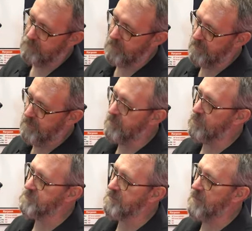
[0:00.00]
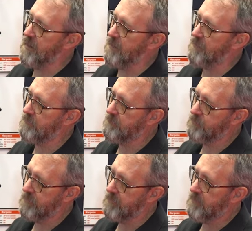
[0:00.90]
and then it goes in there.
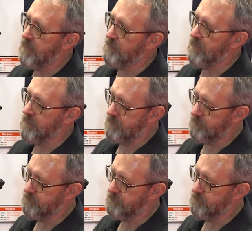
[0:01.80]
It's and then, got a,